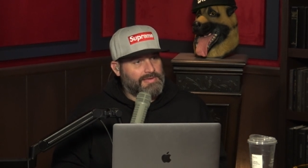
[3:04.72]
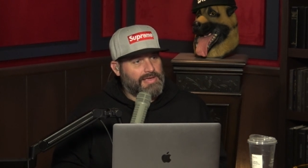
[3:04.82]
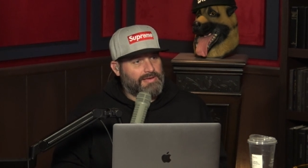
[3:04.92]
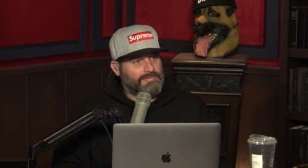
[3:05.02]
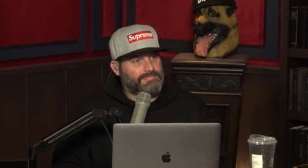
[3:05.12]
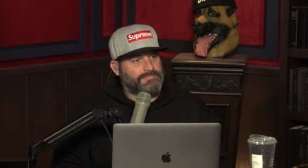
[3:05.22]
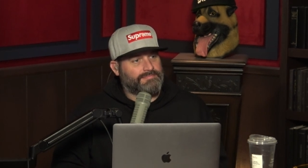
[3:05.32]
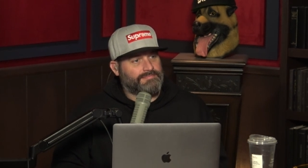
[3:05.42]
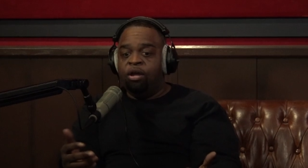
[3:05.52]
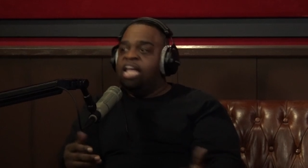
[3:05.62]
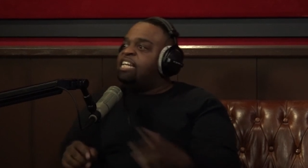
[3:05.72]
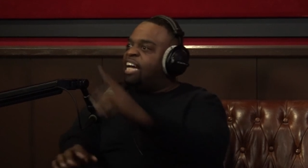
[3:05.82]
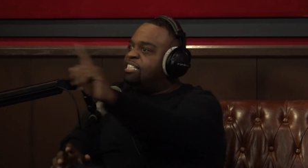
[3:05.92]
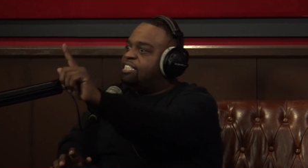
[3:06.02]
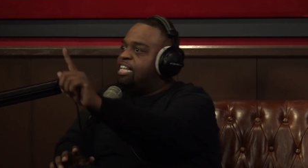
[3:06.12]
So yeah. you go in there. The
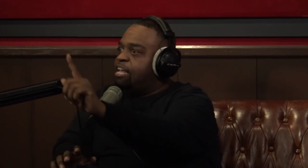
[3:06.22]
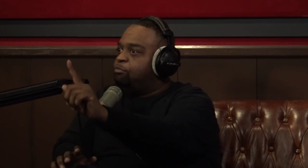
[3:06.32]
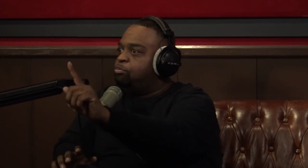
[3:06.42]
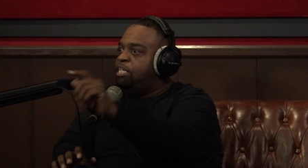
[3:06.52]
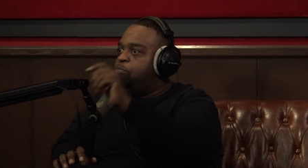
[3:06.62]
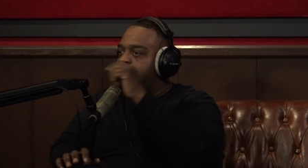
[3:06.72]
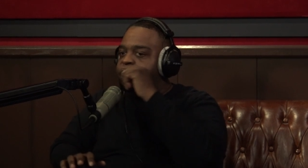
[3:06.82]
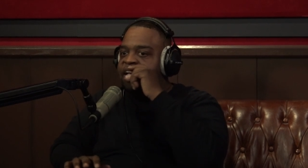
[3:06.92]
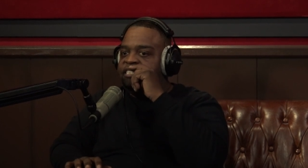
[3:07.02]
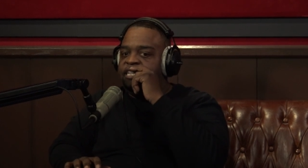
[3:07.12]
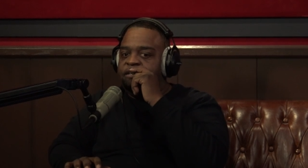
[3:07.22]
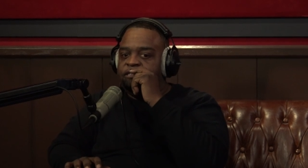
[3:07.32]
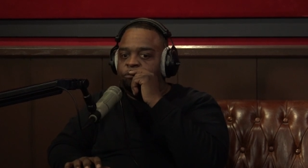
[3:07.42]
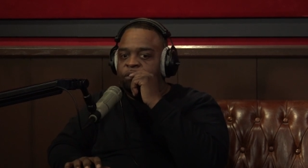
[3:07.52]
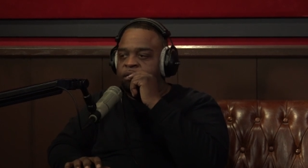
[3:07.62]
other thing that was really amazing is...
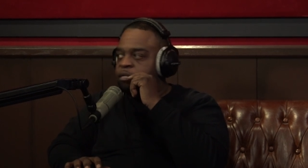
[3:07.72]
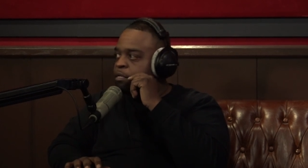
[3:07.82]
Wait, wait. When,